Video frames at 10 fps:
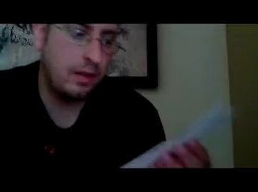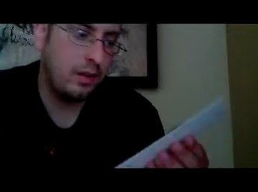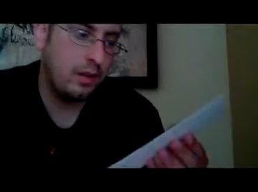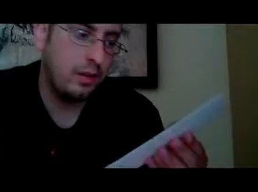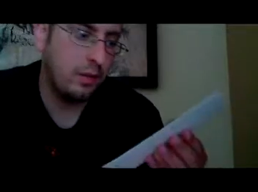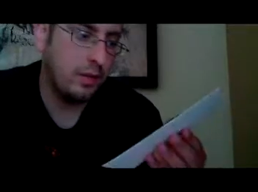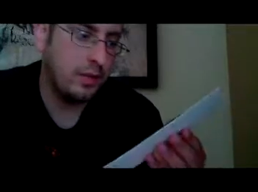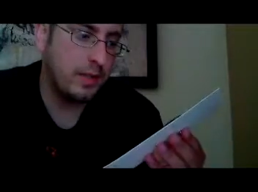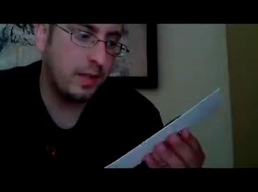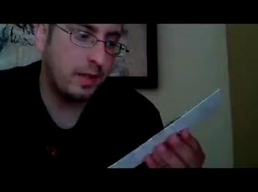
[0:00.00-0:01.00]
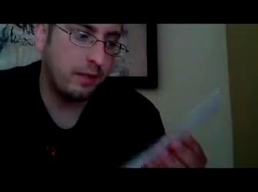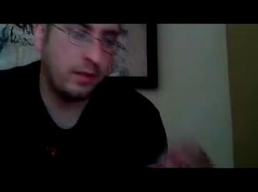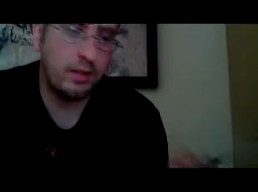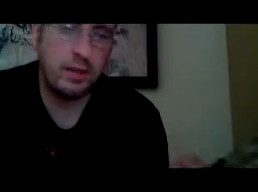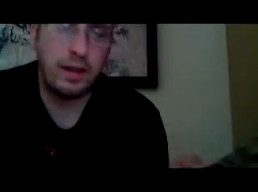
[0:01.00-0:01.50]
the movie's not even
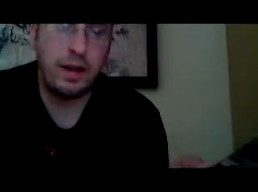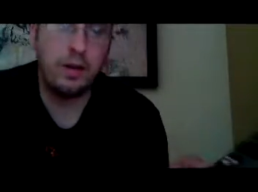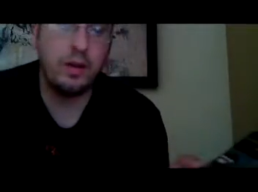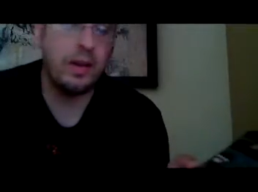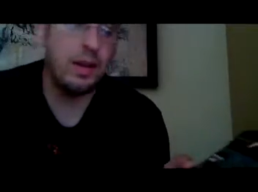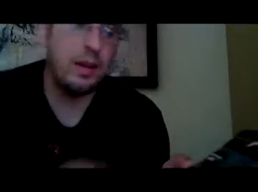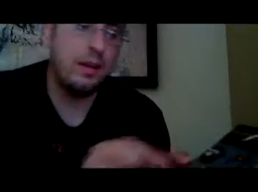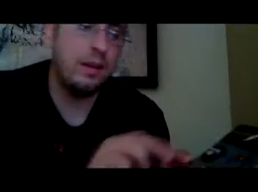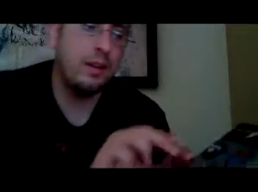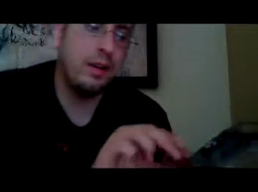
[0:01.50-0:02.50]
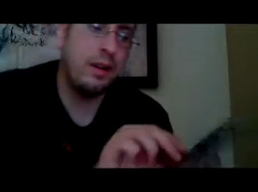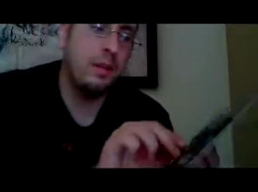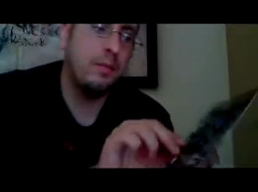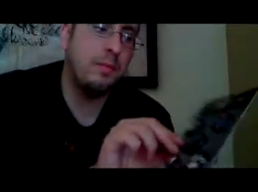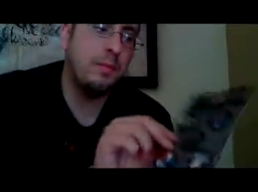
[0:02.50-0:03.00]
out yet.
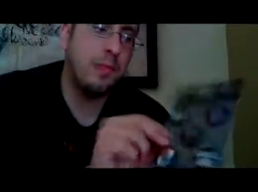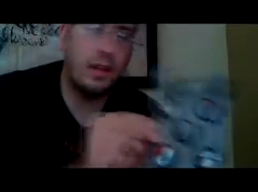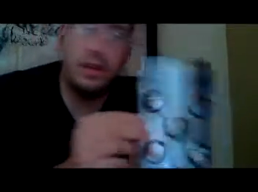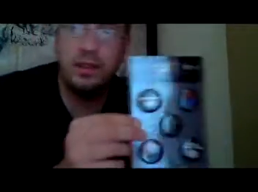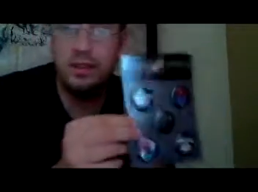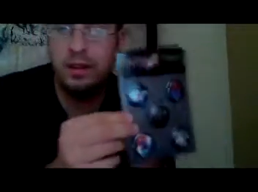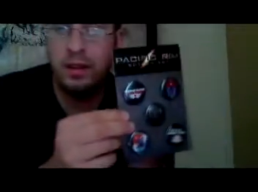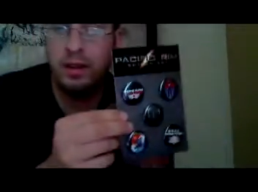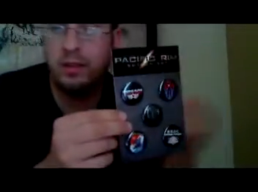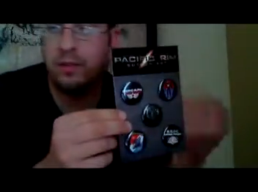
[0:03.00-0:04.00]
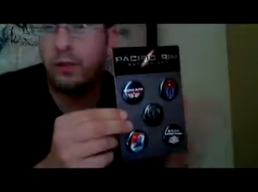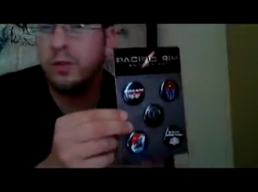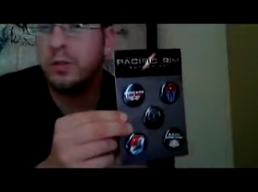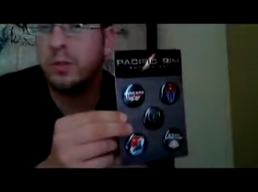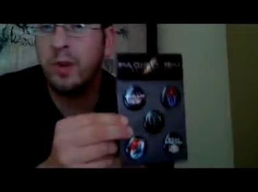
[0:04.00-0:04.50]
And I got the first
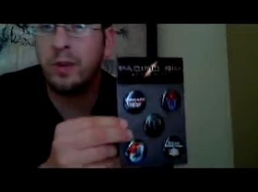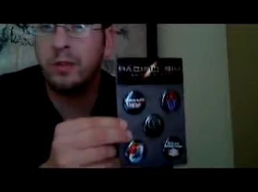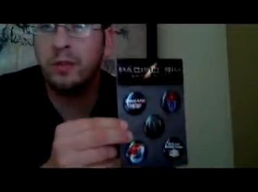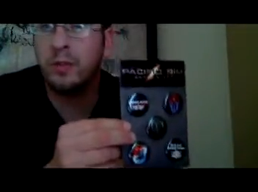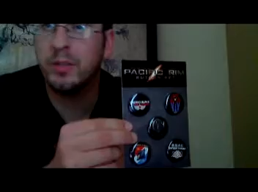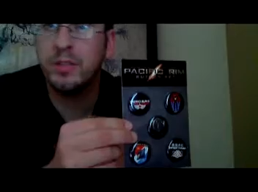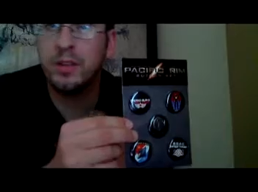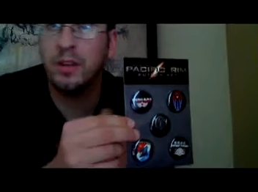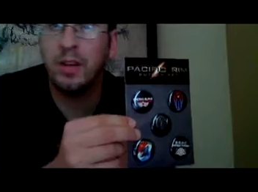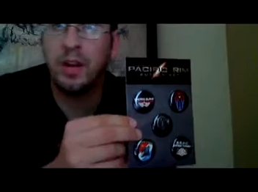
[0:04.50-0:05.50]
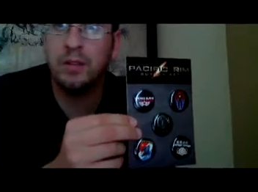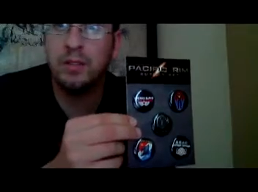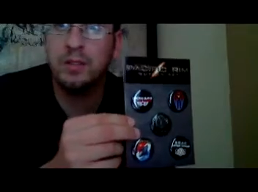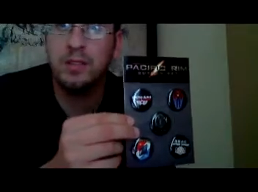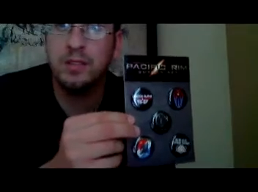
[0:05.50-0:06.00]
swag from it, so I
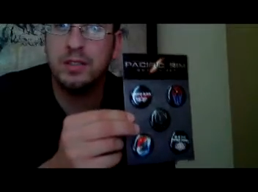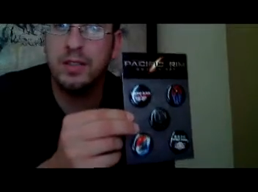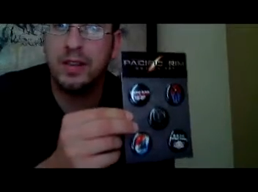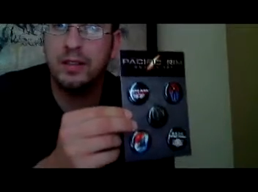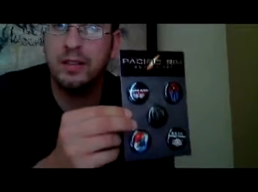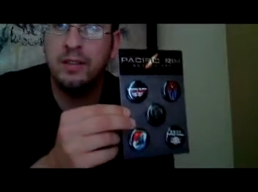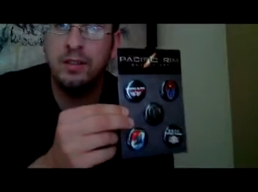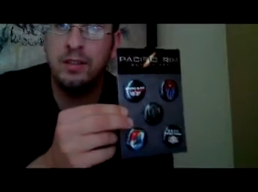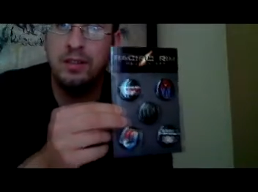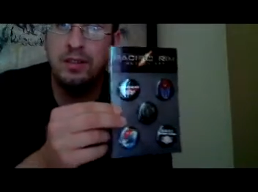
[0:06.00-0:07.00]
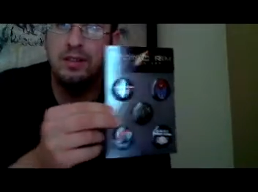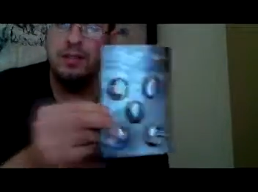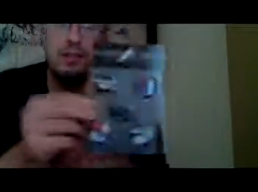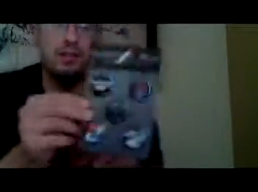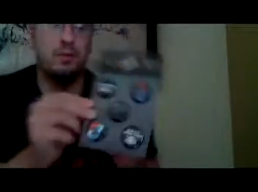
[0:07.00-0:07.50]
was excited.
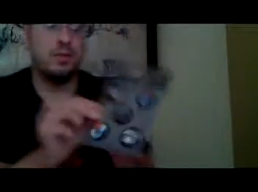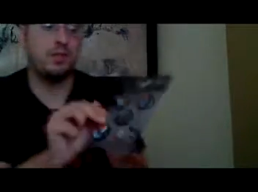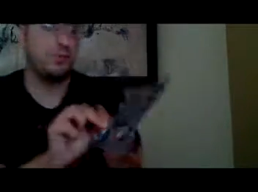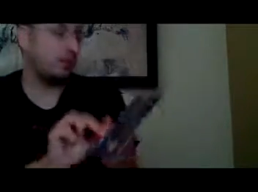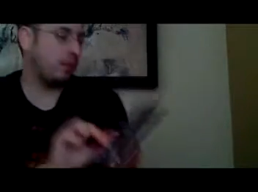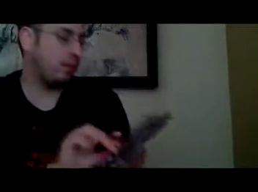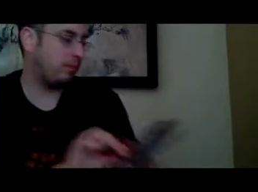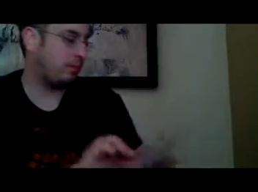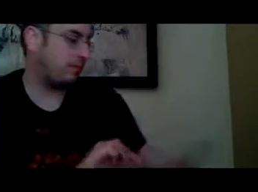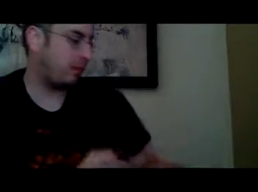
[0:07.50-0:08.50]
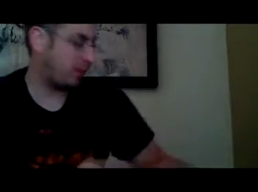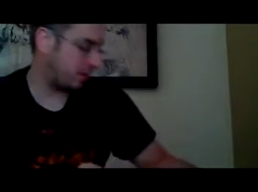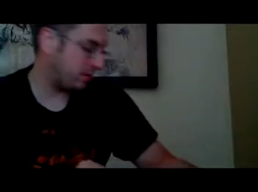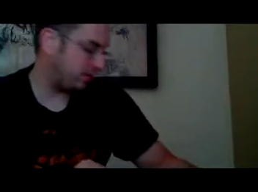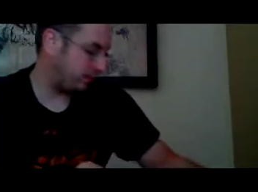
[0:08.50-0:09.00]
Pacific Rim,
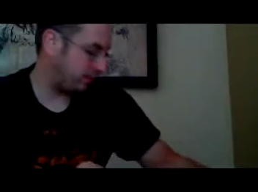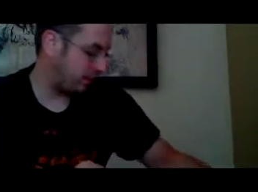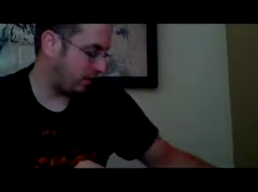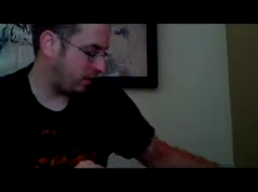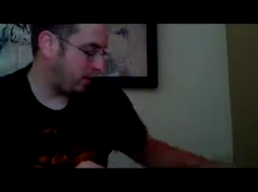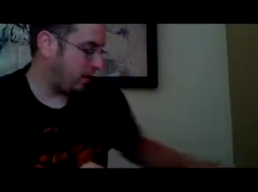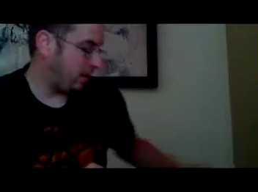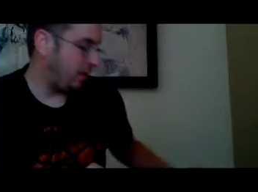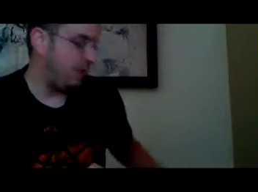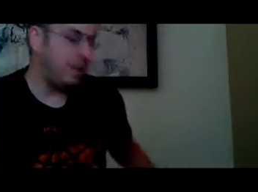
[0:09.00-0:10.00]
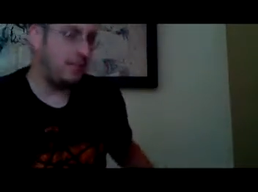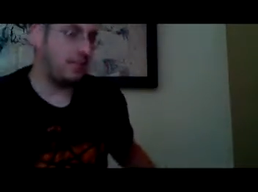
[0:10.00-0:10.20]
awesome. These